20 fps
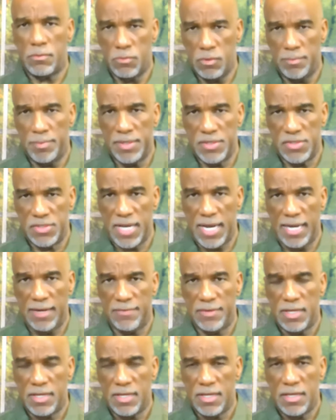will be
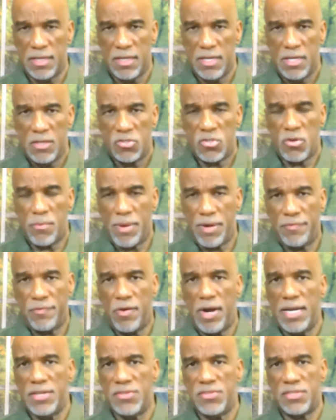saved. So my
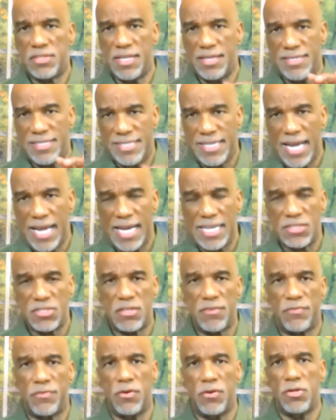friends, the
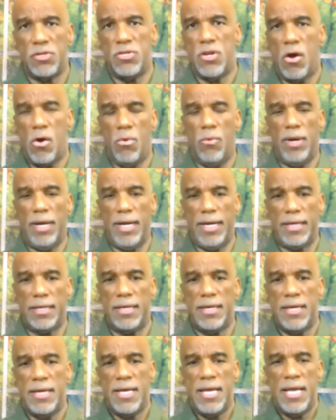test for knowing
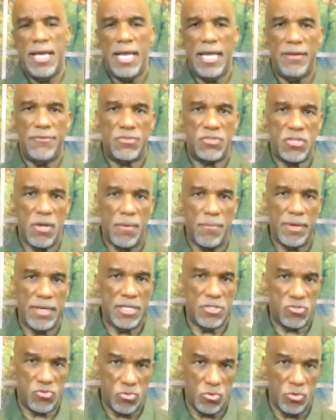if somebody
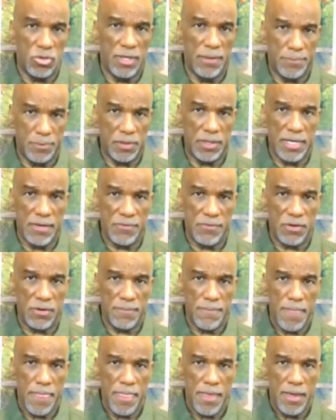is truly a
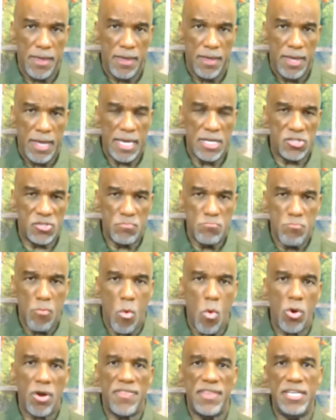believer is
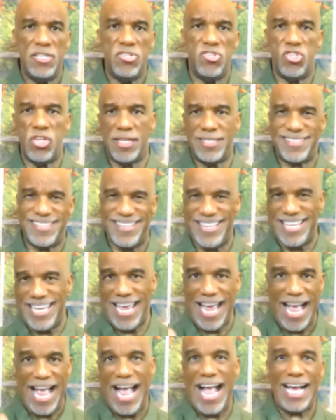more than just
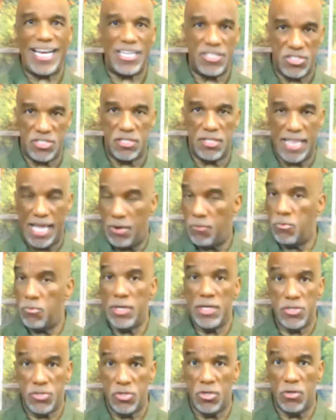the acts that
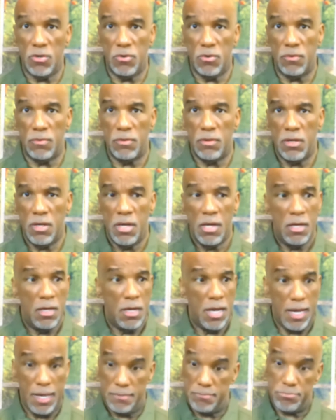we do.
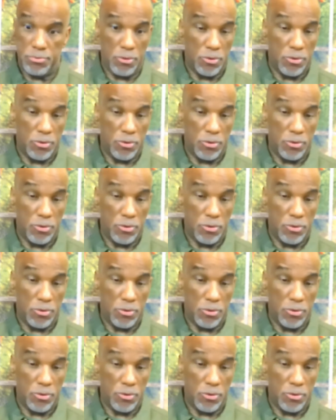I